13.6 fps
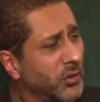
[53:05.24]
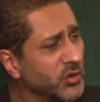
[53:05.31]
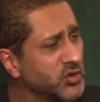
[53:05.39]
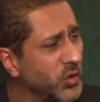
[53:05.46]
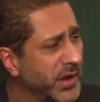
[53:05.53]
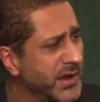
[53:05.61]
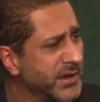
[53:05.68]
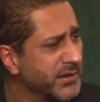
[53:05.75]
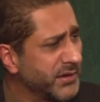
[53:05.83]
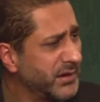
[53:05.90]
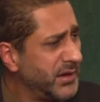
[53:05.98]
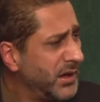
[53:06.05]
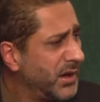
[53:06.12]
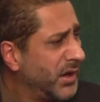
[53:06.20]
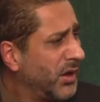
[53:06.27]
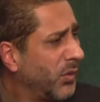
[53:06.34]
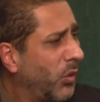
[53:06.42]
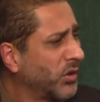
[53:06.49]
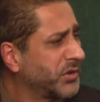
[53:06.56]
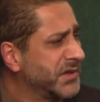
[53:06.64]
oh Zuhair,
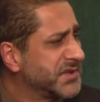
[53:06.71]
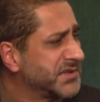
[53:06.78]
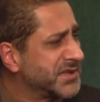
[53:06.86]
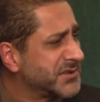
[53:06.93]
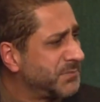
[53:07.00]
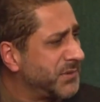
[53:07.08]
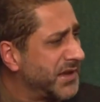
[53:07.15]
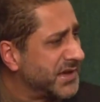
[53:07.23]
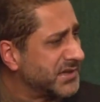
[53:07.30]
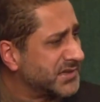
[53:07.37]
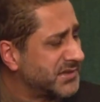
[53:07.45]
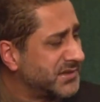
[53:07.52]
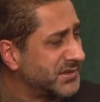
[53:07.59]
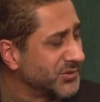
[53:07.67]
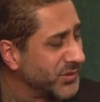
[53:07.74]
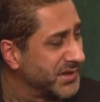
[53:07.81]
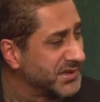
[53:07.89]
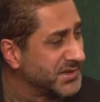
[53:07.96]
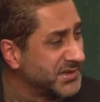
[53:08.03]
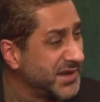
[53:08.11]
what is this place?
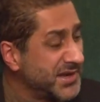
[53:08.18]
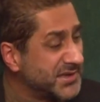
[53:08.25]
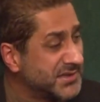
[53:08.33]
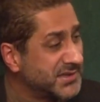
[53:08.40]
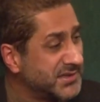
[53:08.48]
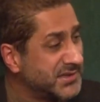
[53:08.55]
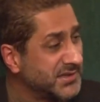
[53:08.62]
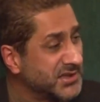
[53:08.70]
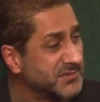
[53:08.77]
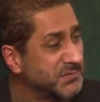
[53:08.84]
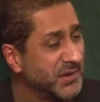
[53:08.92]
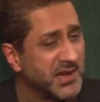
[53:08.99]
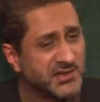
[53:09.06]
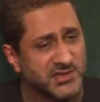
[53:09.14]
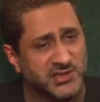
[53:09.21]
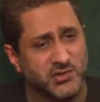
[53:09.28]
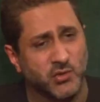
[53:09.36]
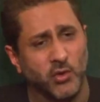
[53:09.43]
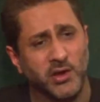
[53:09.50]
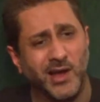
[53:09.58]
Zuhair states, this place is
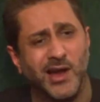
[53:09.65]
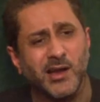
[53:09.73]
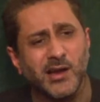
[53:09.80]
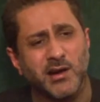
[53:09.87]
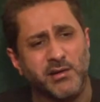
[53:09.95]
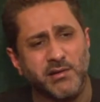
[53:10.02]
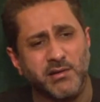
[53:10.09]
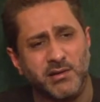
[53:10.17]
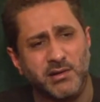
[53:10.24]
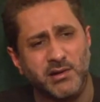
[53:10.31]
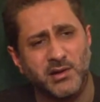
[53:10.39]
called Aqar.